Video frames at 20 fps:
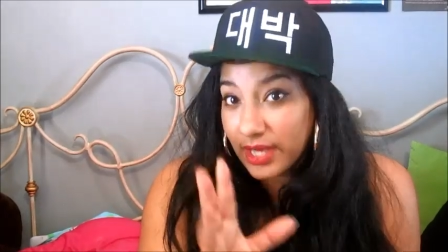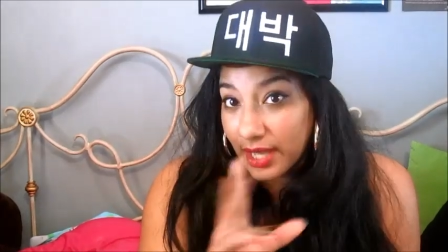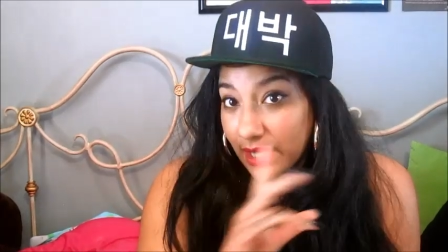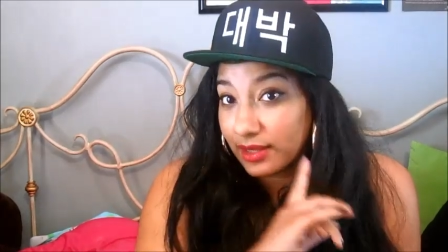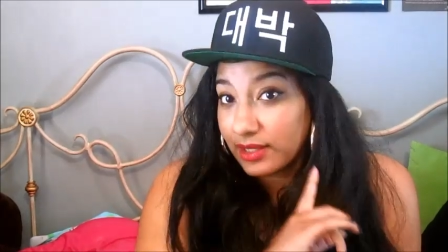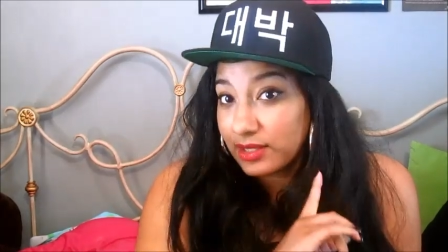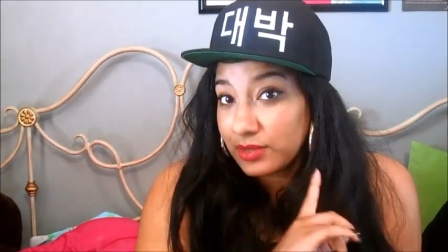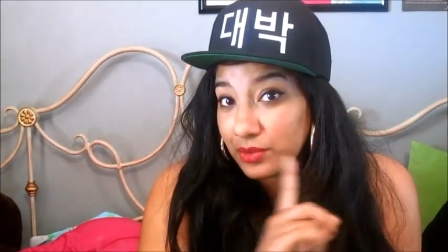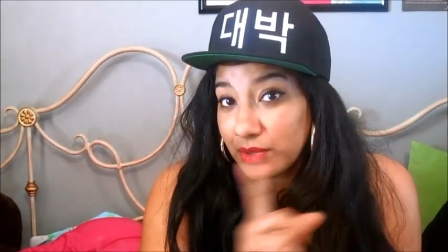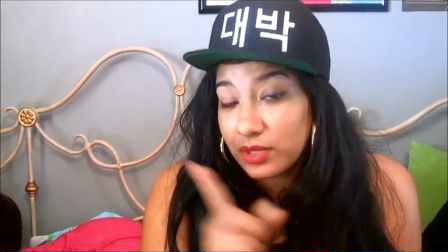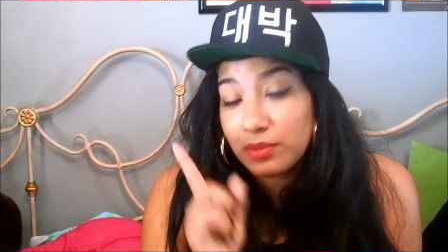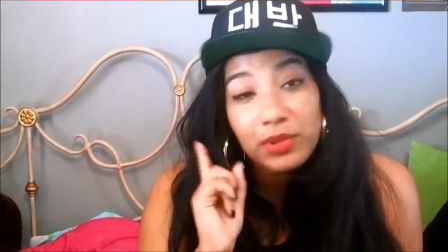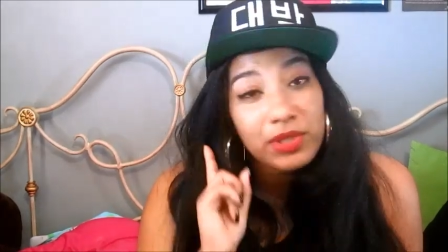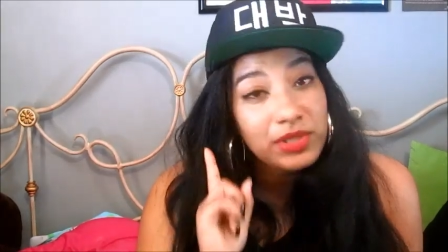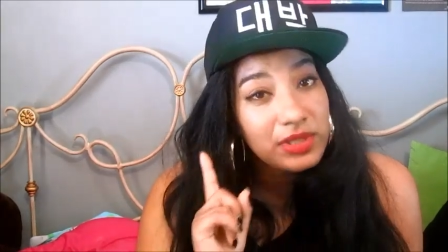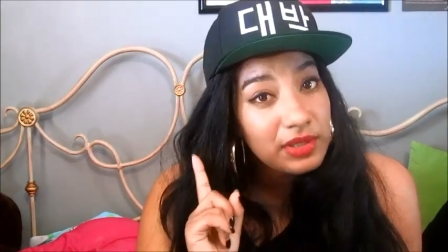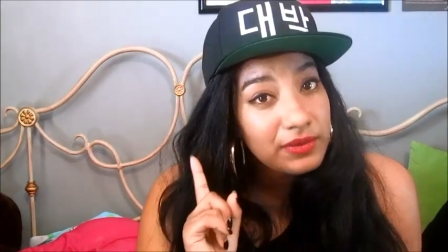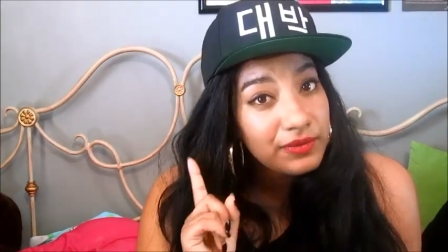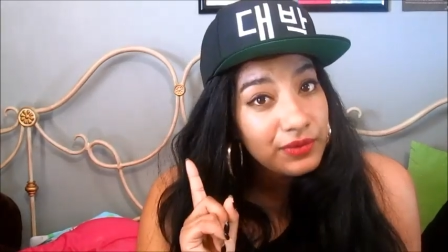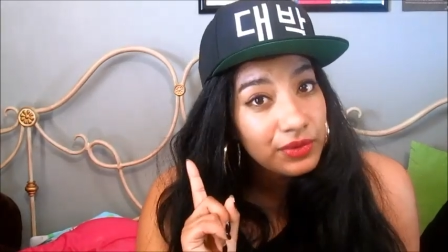Yeah, that's one of the
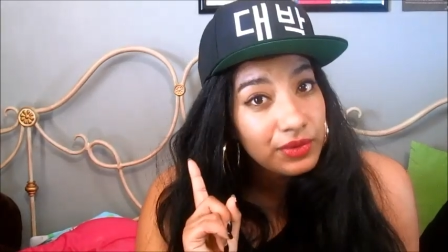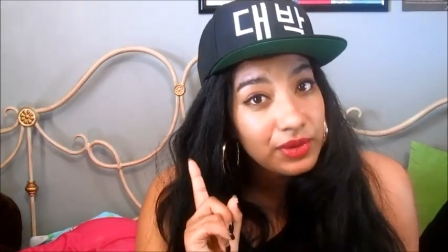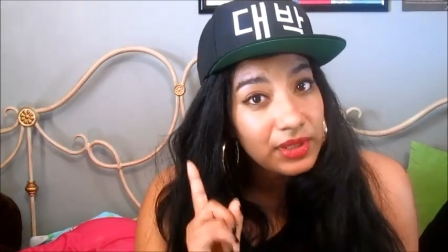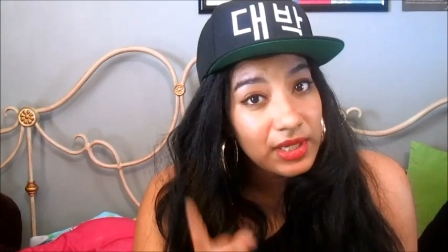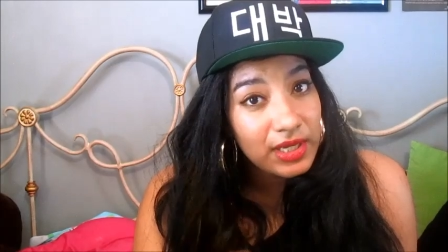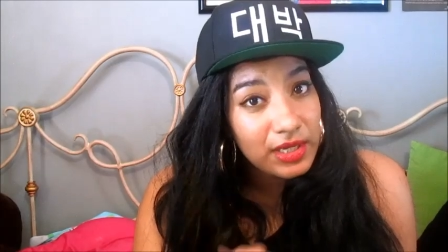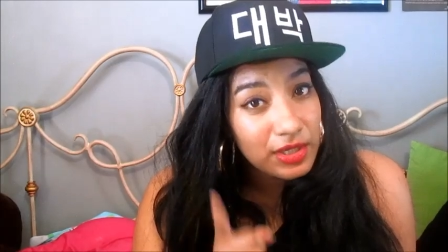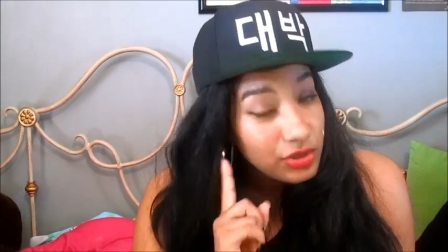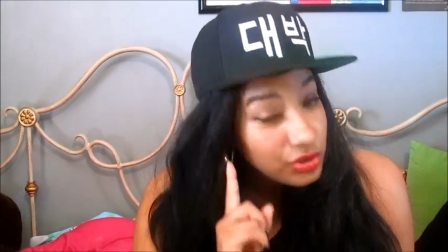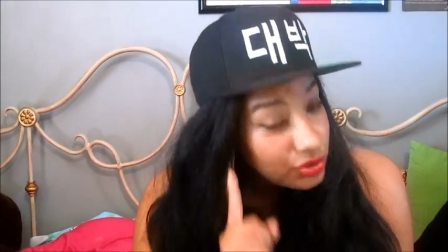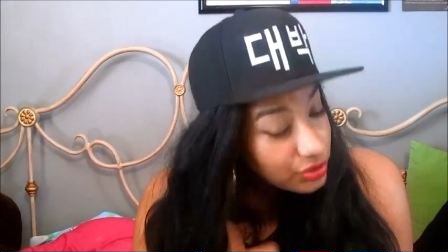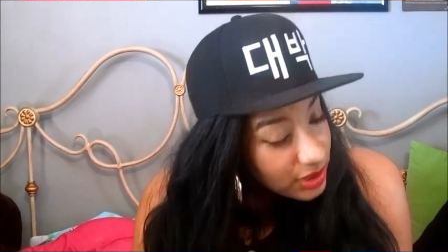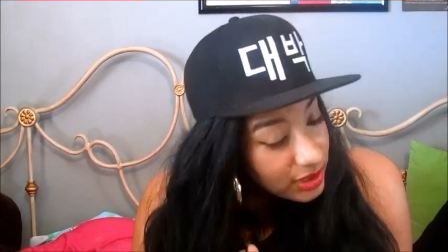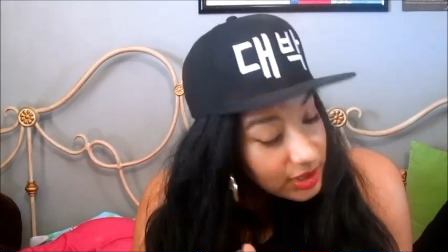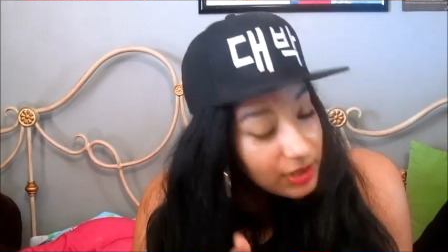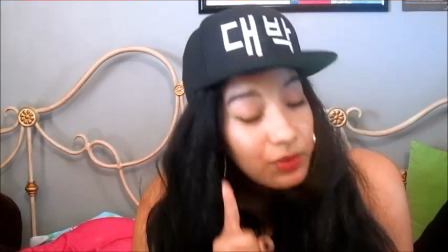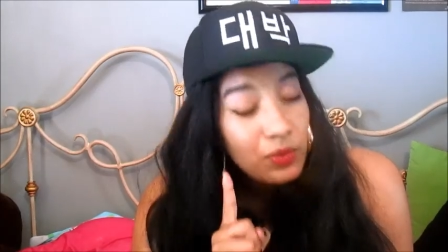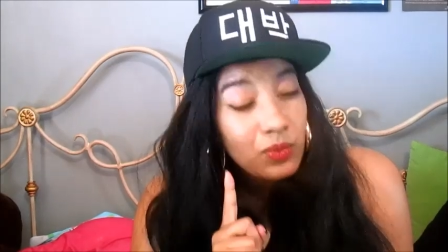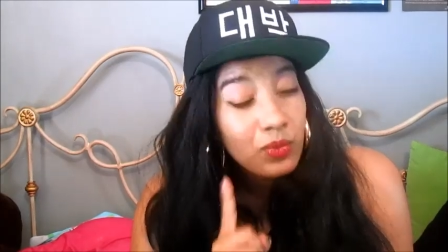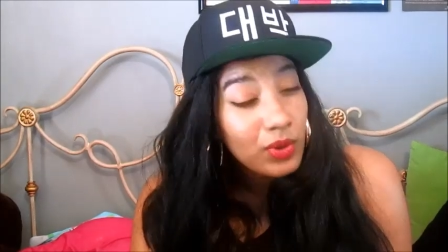most difficult things. You
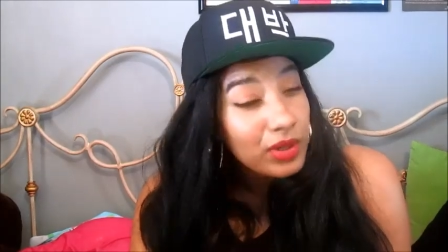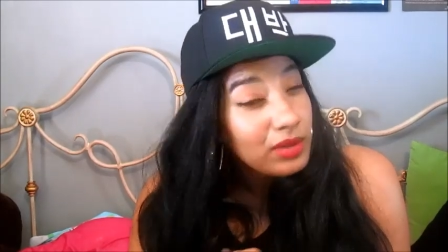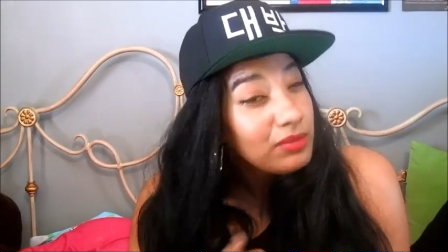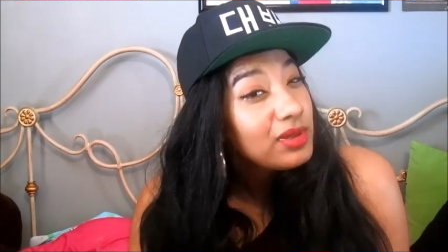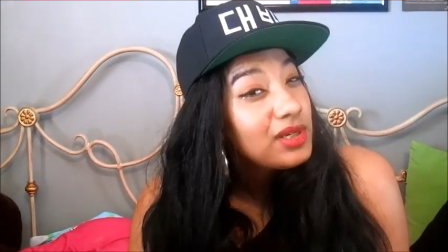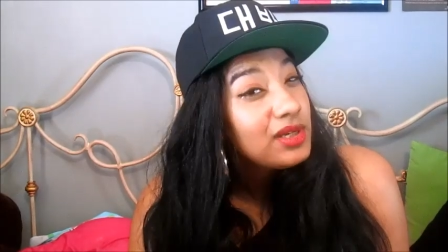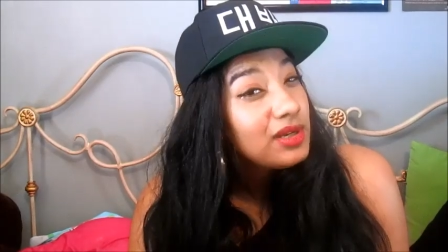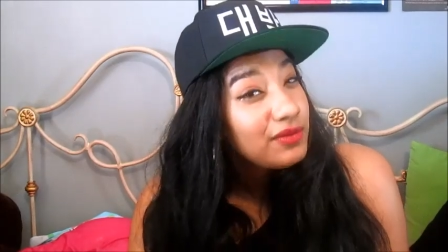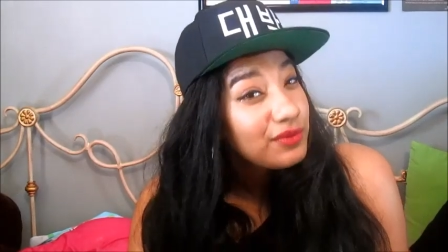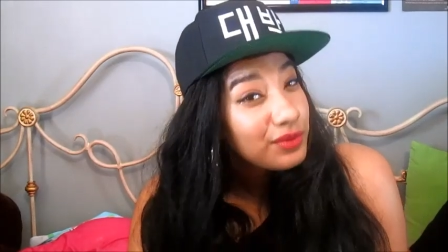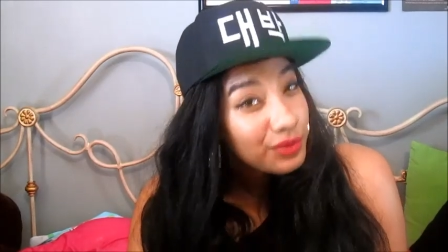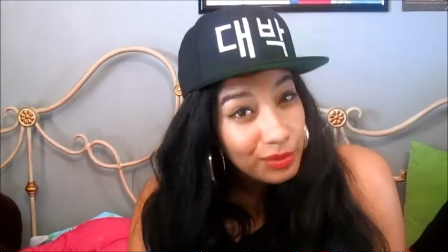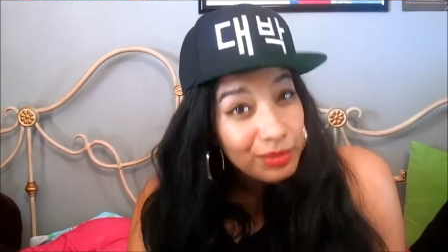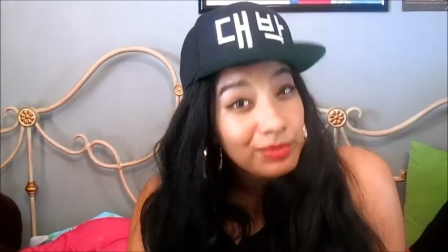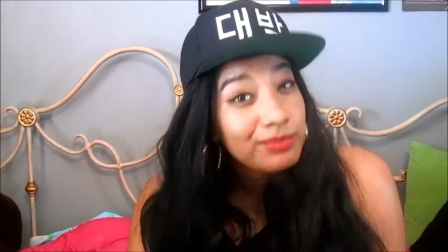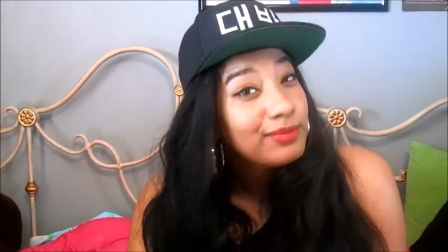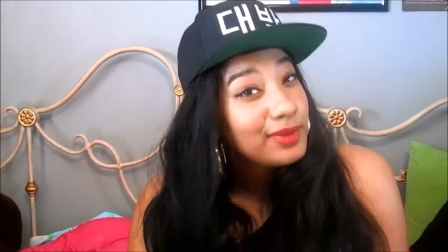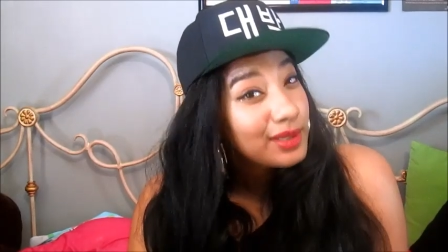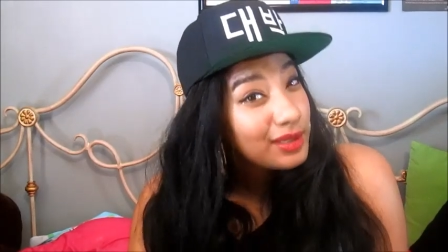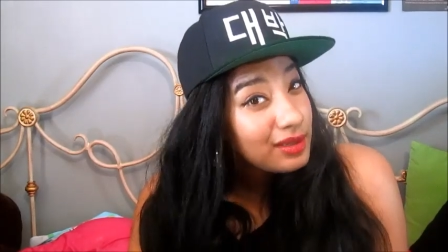think it would not be difficult,
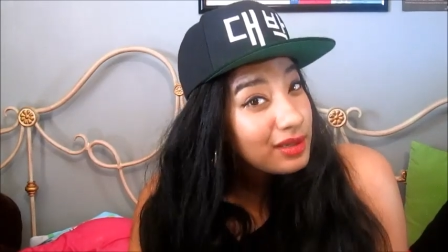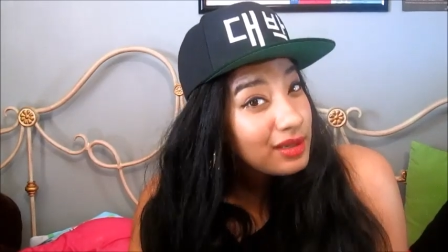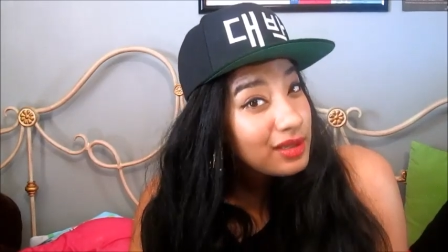but it